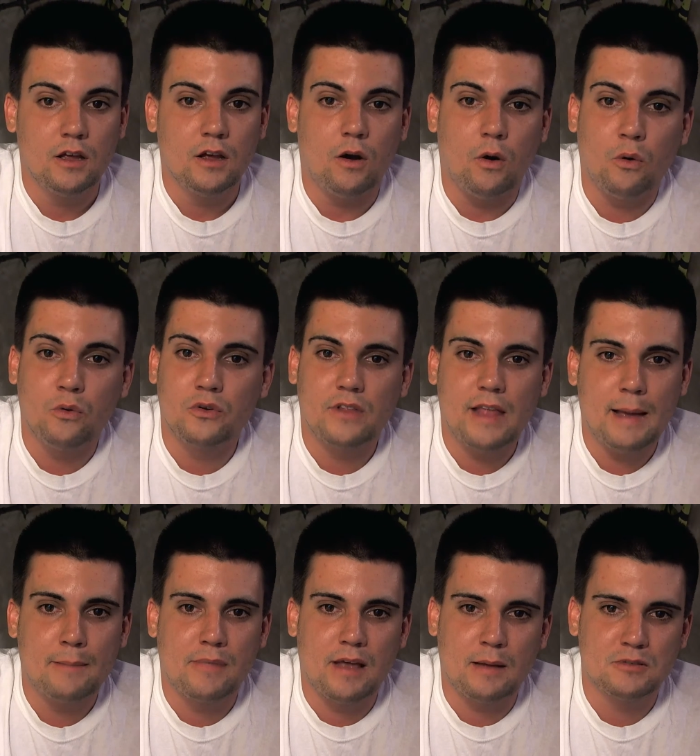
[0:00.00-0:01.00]
Older
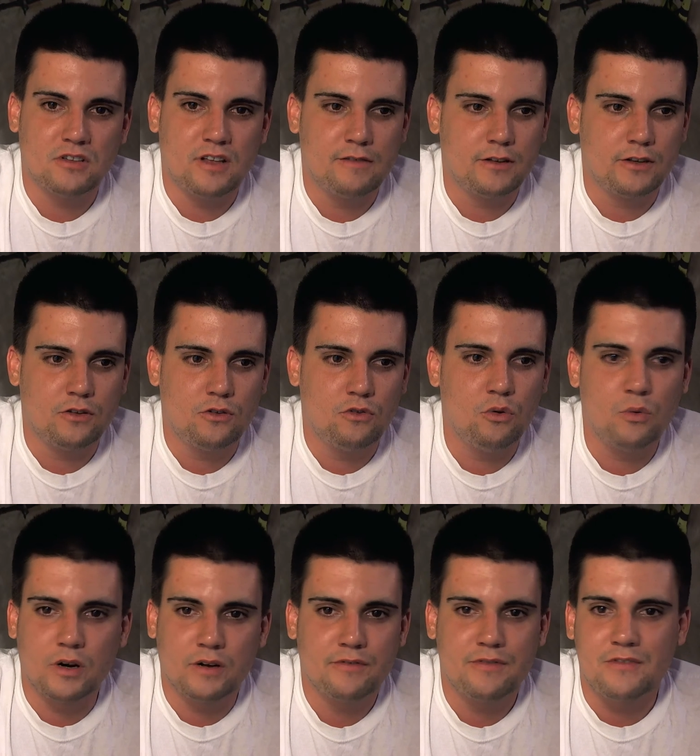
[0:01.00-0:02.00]
laptops will have like
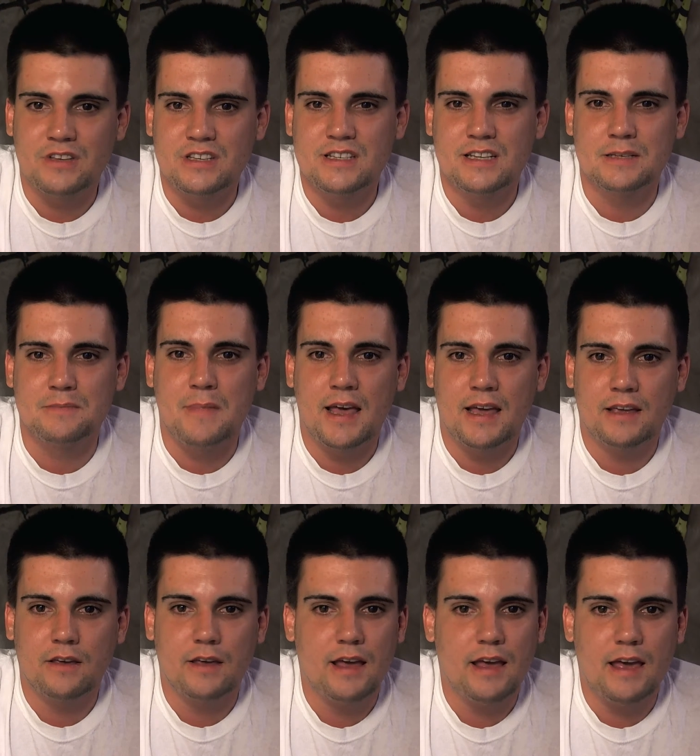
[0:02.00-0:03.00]
256
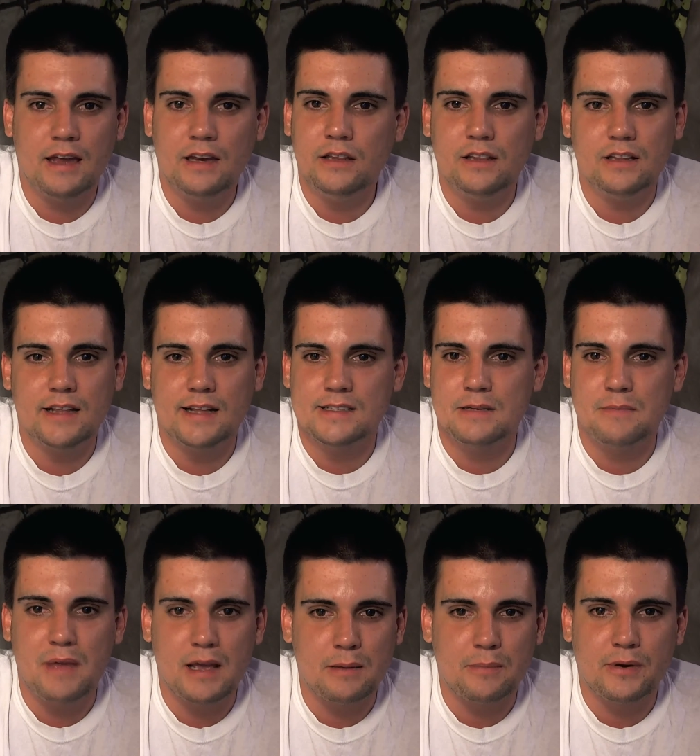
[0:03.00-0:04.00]
meg, anything that's in
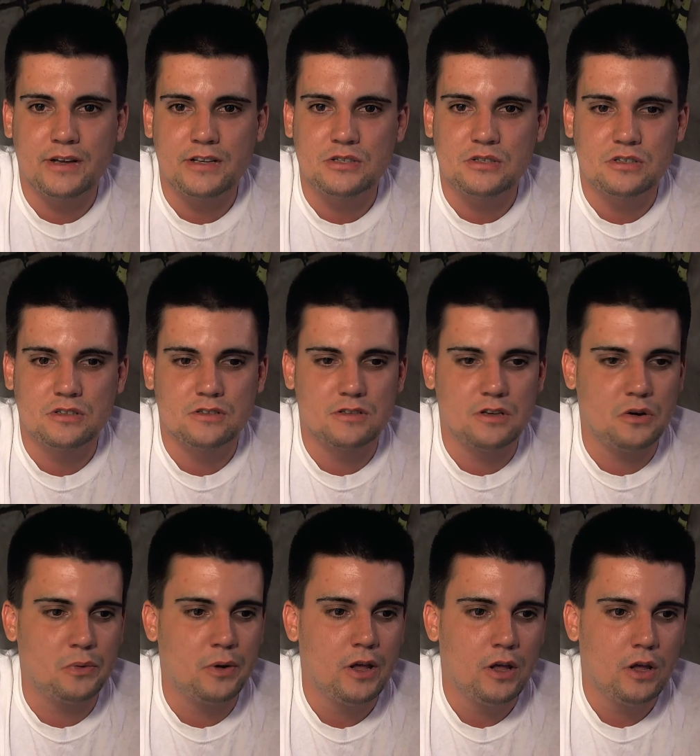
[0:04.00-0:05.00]
megabytes,
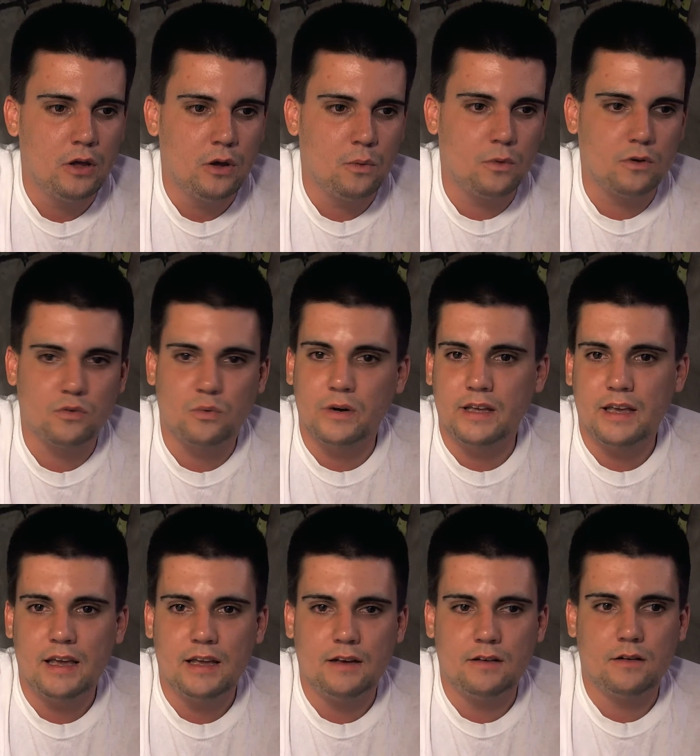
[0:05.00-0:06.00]
so
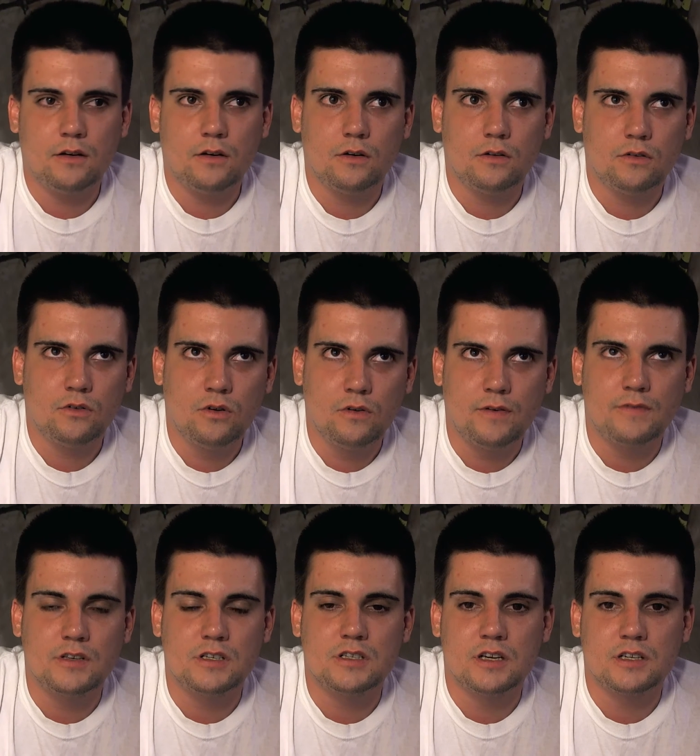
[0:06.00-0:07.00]
128,
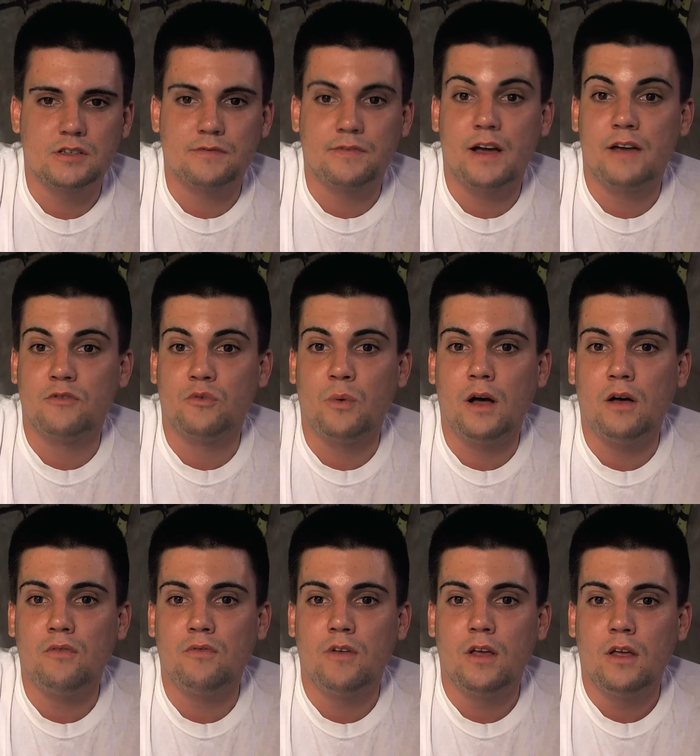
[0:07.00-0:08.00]
256, or
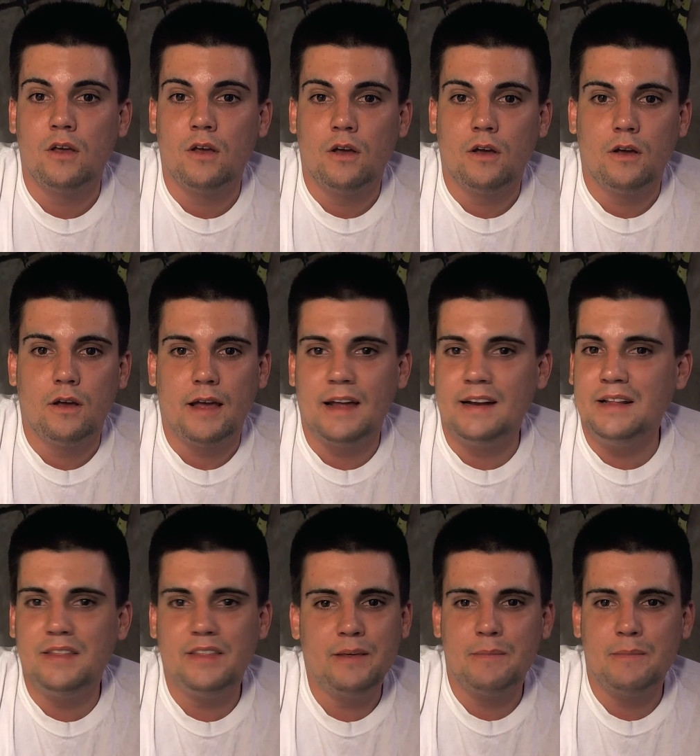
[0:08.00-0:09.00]
512.
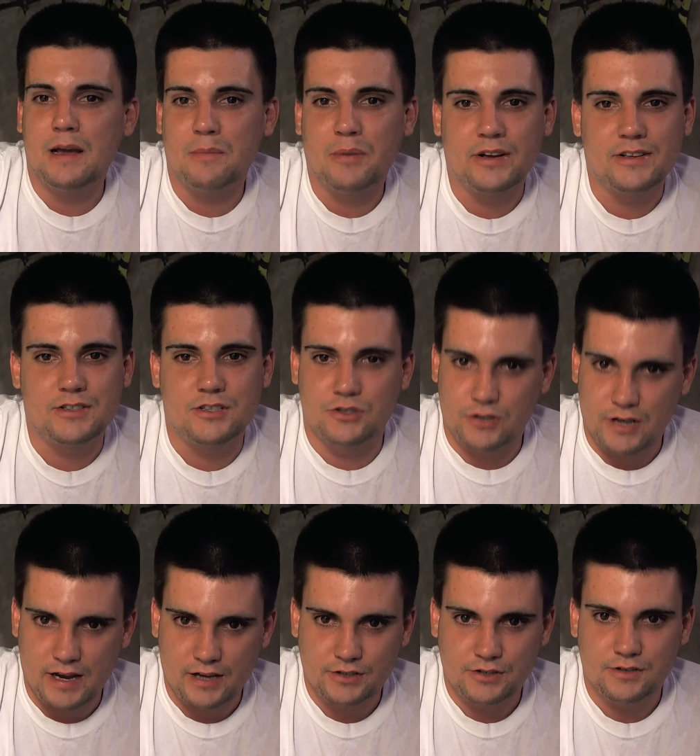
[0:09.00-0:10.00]
Anything megabytes is
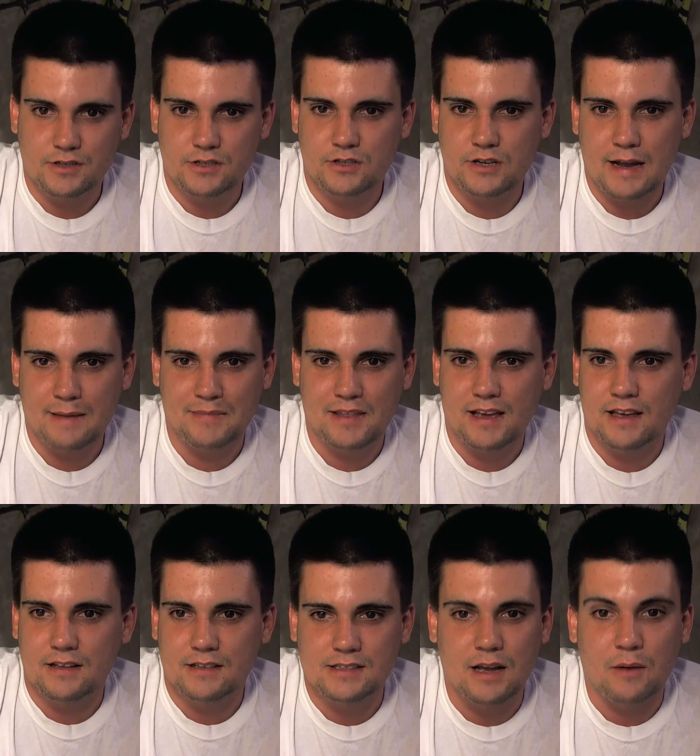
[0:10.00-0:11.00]
trash. Scrap
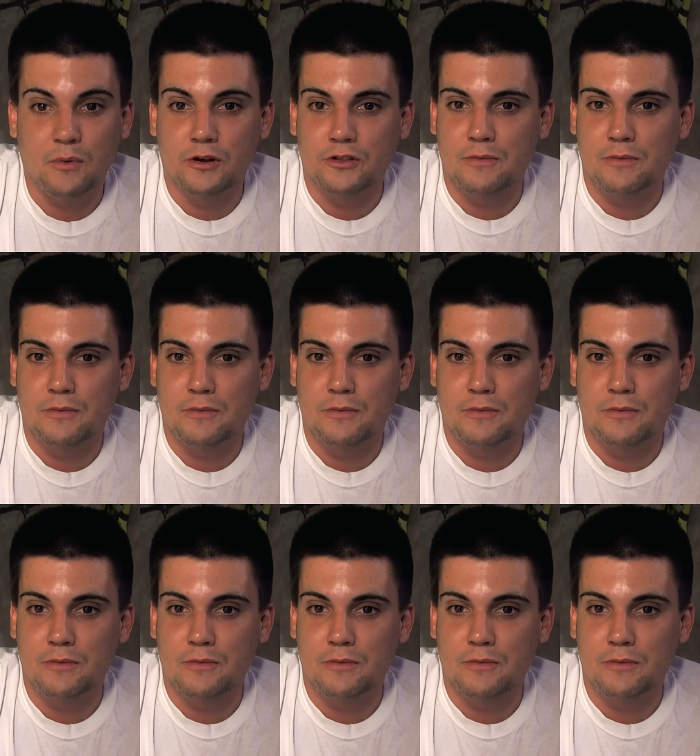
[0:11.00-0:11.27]
that. It's not worth a